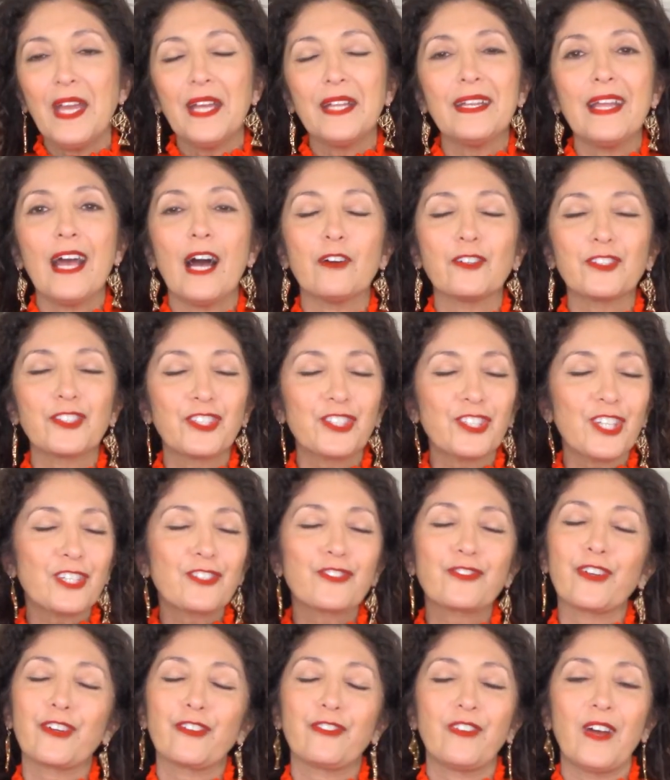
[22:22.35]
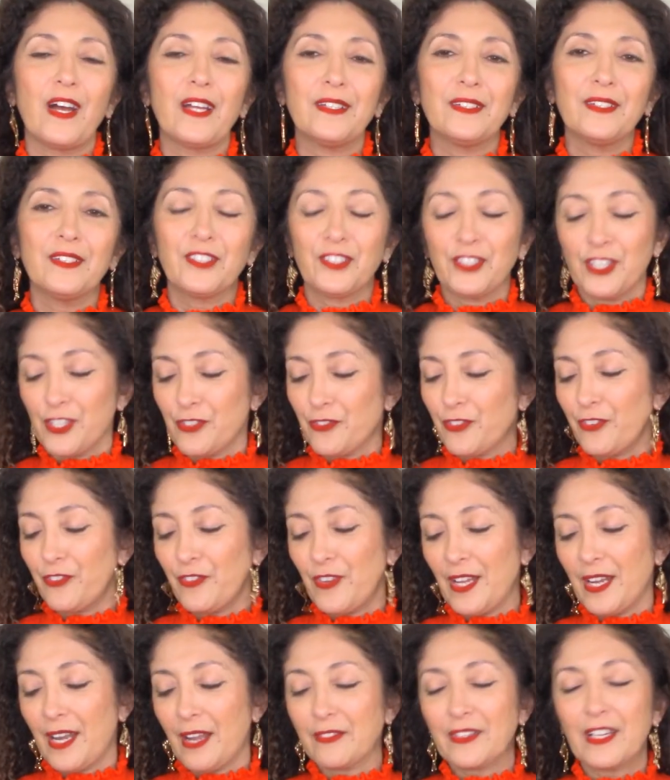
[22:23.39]
Now, just for fun, just for
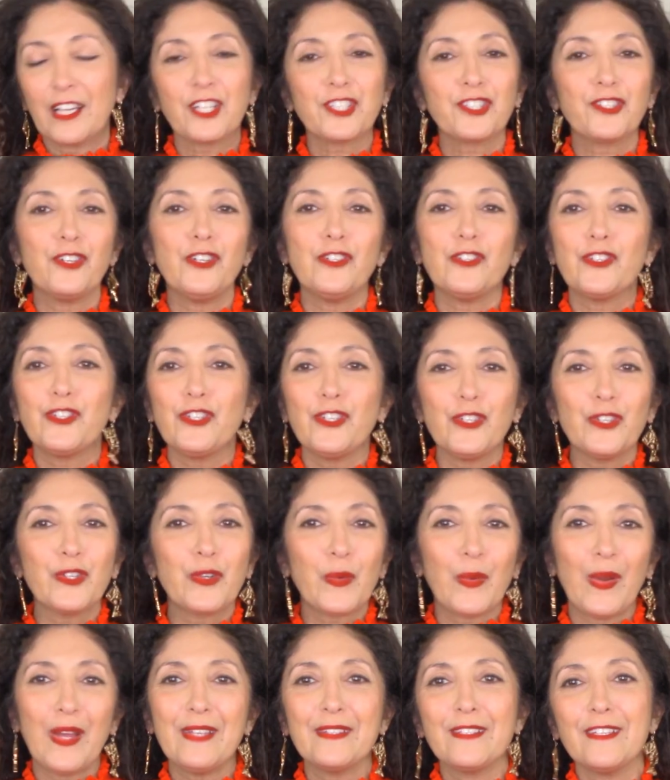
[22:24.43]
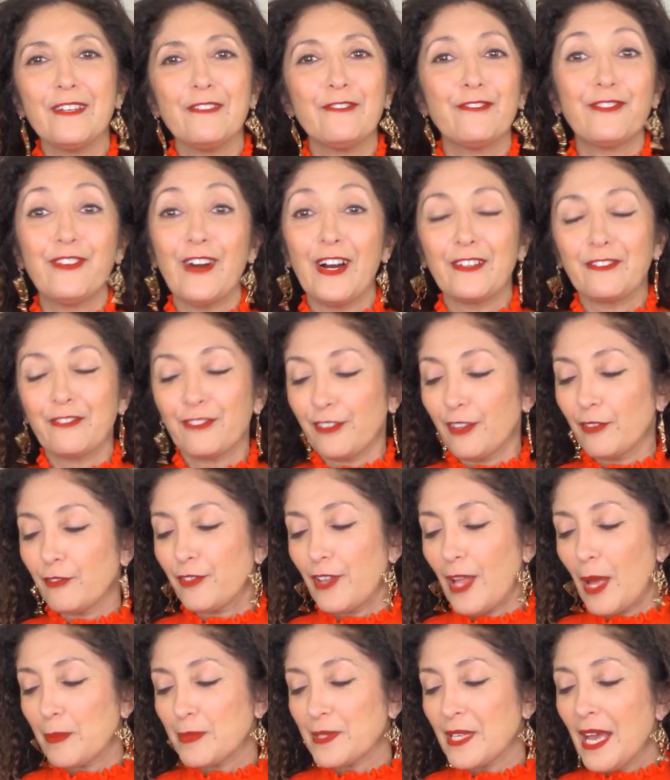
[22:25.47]
fun, I've got to show you two crazy fun
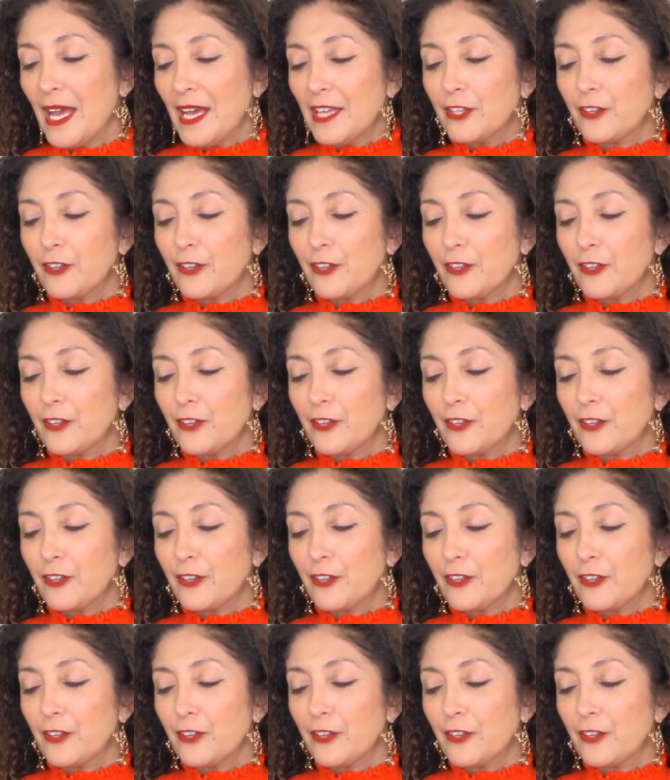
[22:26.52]
flip-flops.